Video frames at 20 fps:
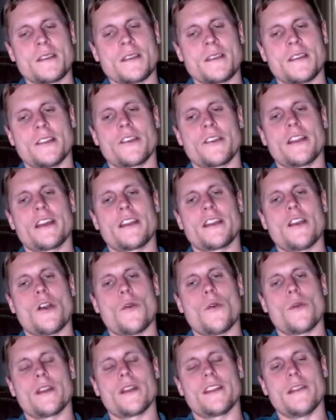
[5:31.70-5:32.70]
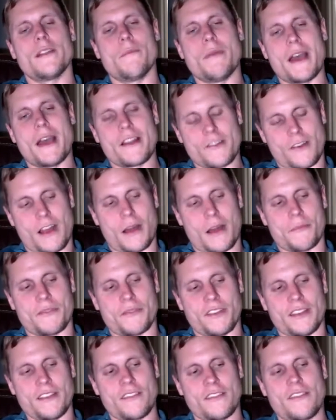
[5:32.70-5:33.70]
They're going to go with the better
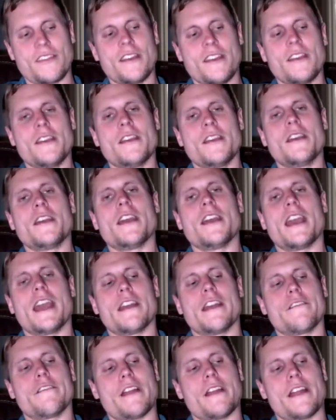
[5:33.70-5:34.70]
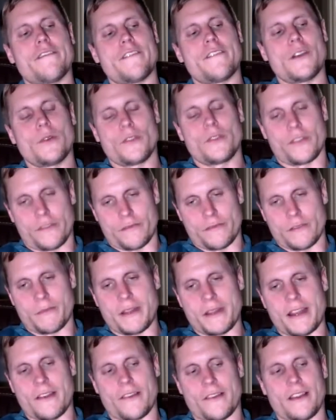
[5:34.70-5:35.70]
options and then filter from
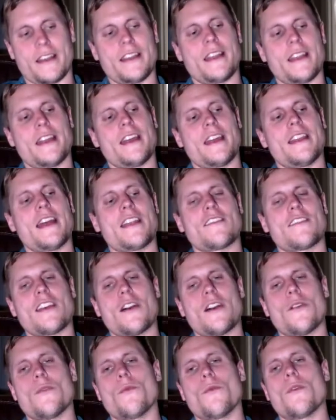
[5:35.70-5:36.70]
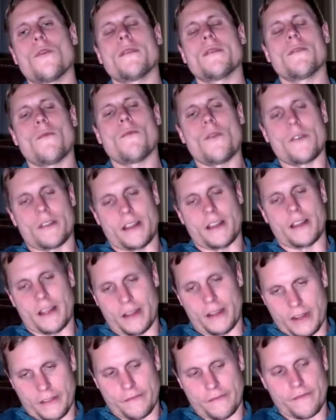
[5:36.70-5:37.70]
there. And that's how women work.
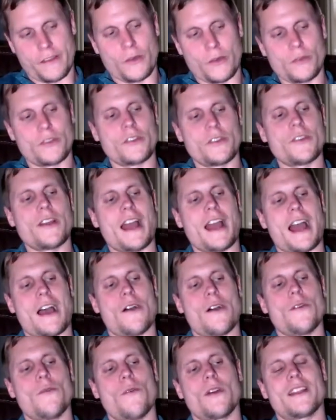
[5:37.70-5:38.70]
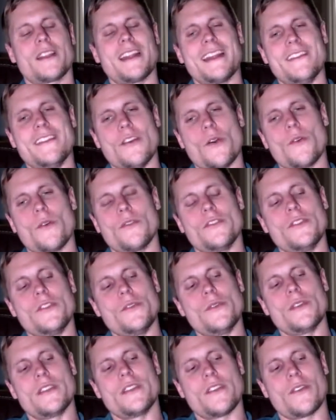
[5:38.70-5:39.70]
They filter out what they don't
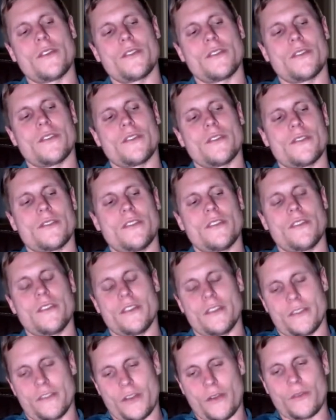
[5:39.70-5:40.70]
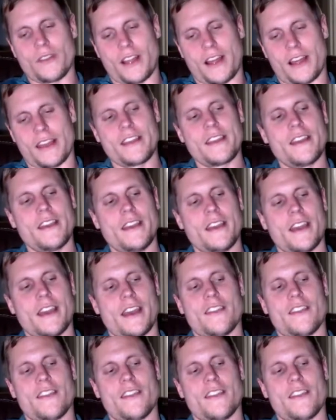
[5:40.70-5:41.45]
do and don't like.